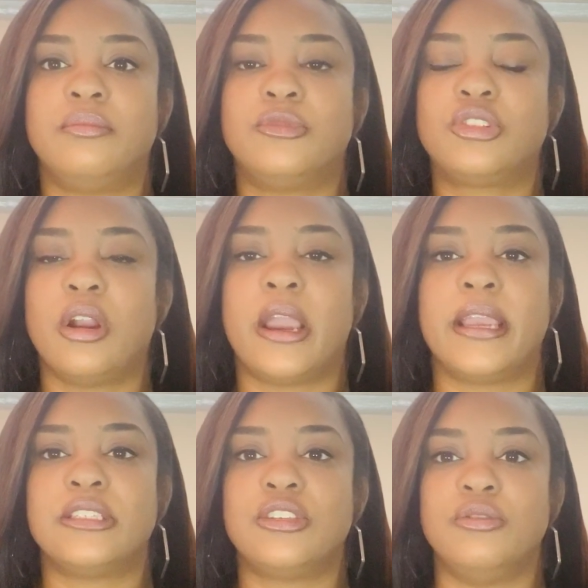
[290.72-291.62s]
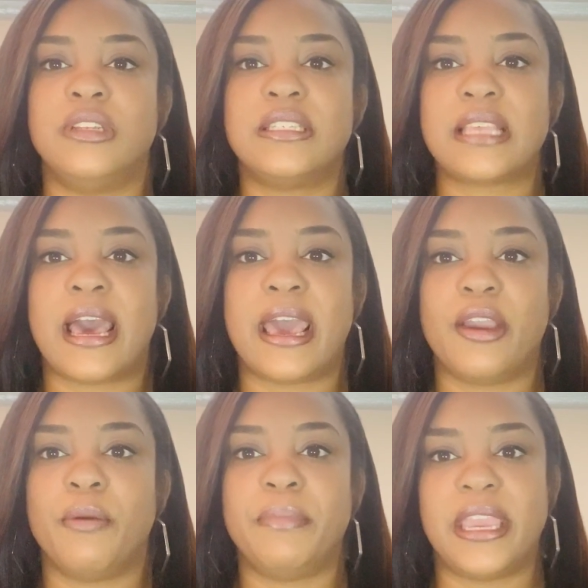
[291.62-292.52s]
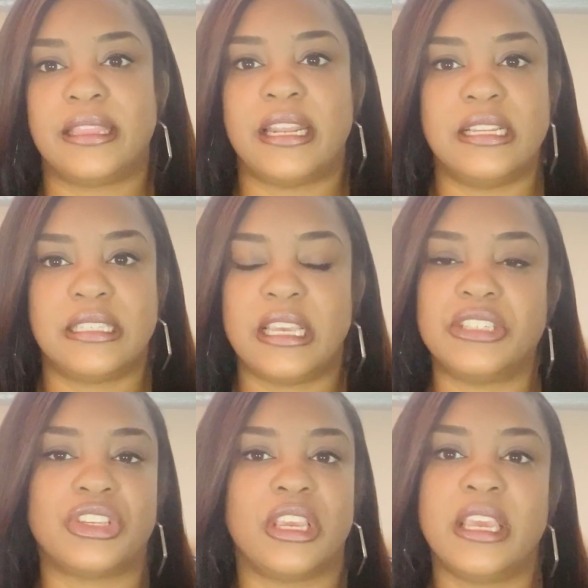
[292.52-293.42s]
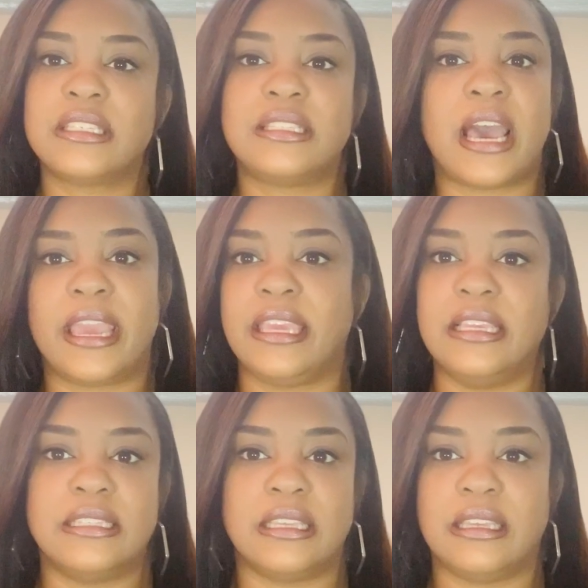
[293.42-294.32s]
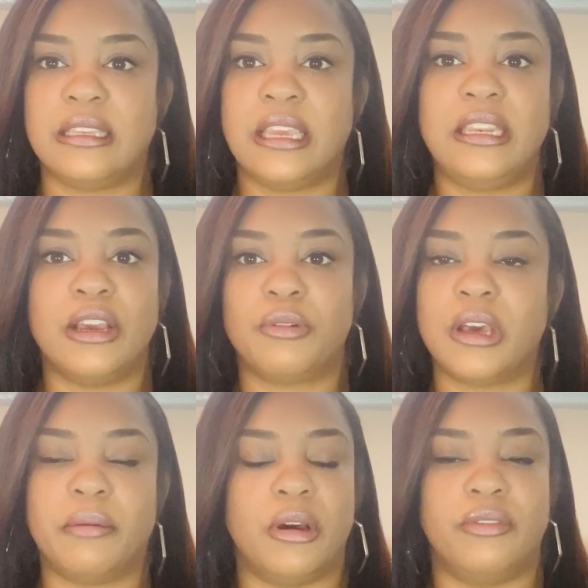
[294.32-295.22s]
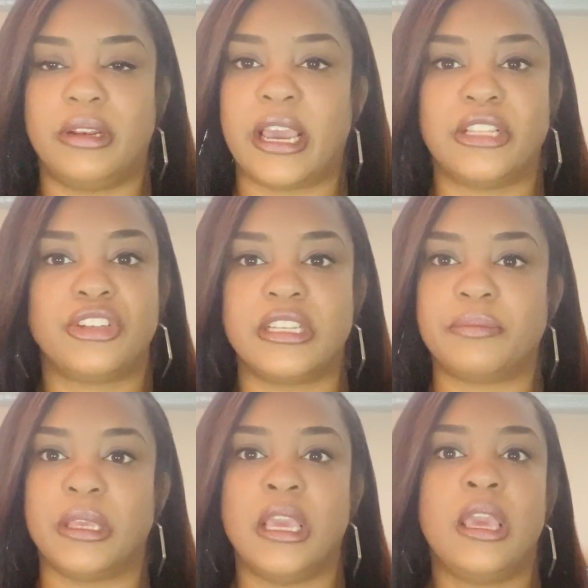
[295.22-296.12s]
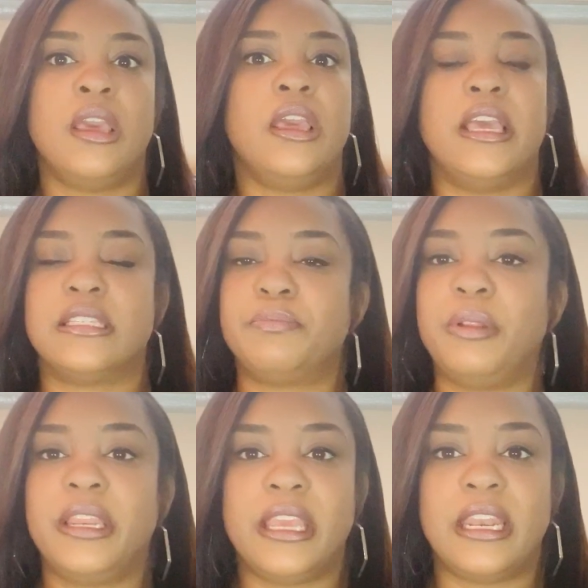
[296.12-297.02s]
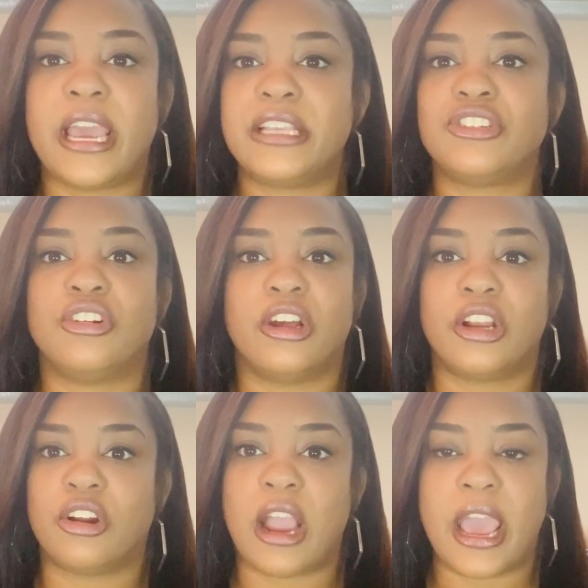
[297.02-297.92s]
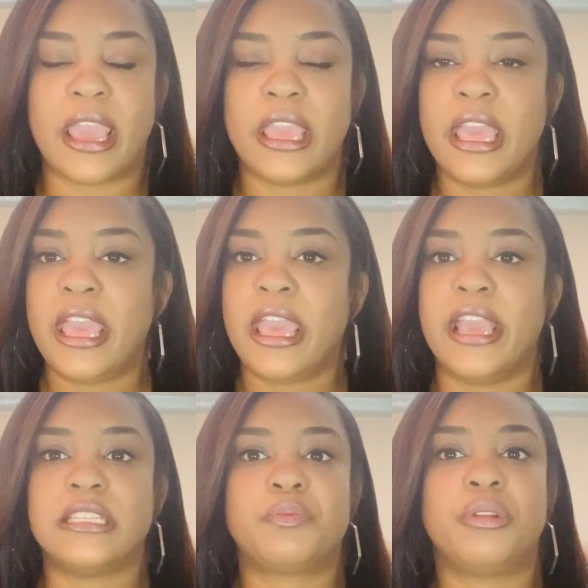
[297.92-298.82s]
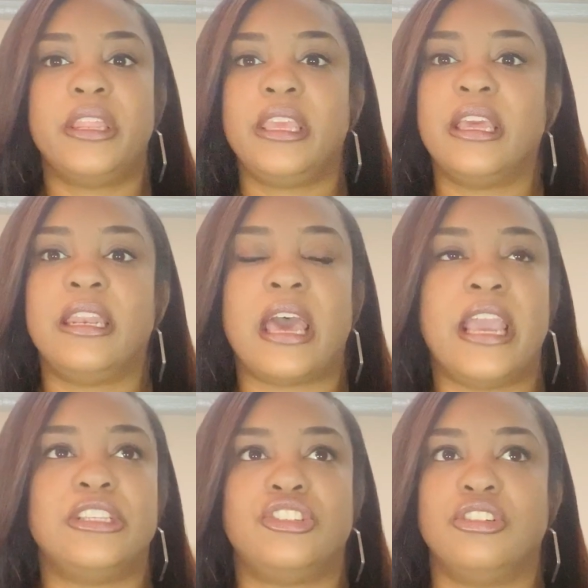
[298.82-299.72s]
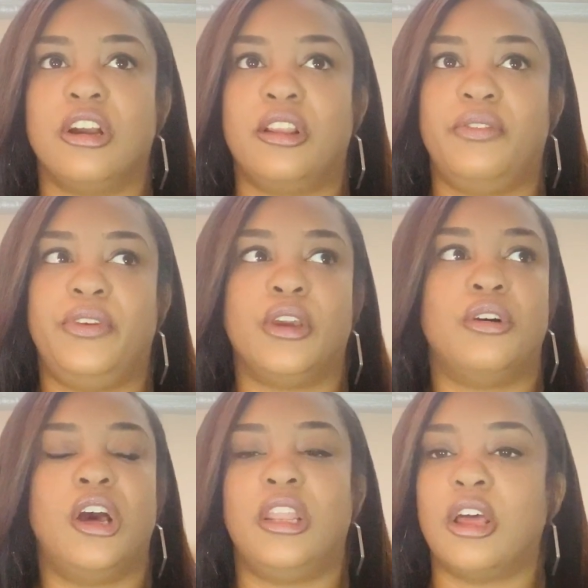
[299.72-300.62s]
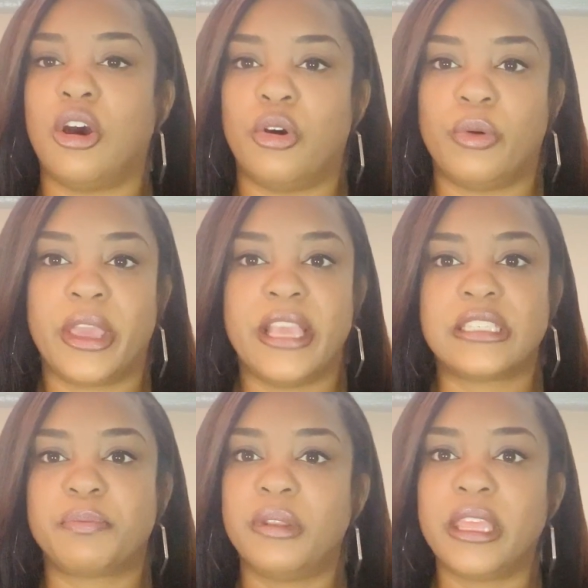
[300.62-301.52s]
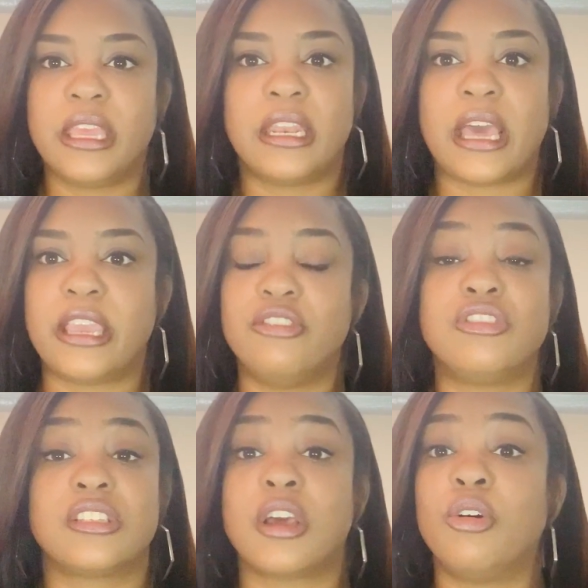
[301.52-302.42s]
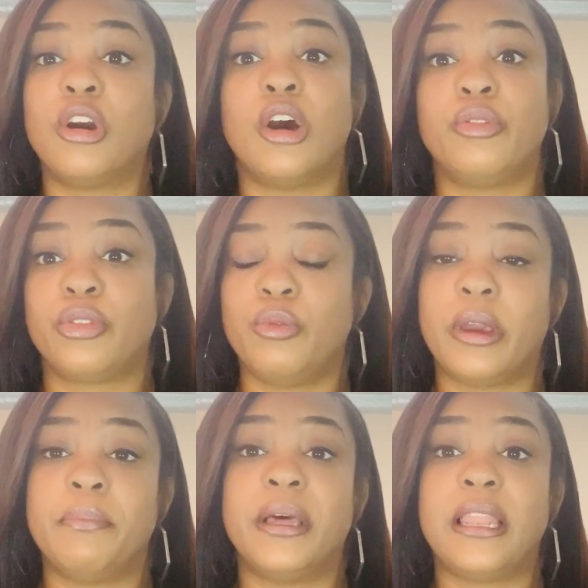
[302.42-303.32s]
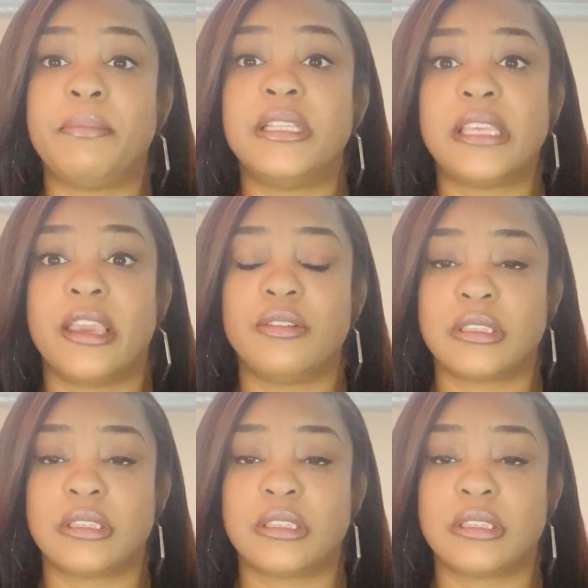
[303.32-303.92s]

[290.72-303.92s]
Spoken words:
trying to decide or make that decision. It's not easy. It don't come overnight, trust me. It's plenty of nights you're gonna cry. It's plenty of nights you're gonna feel alone. It's plenty of nights you just gonna go through it. But let me tell you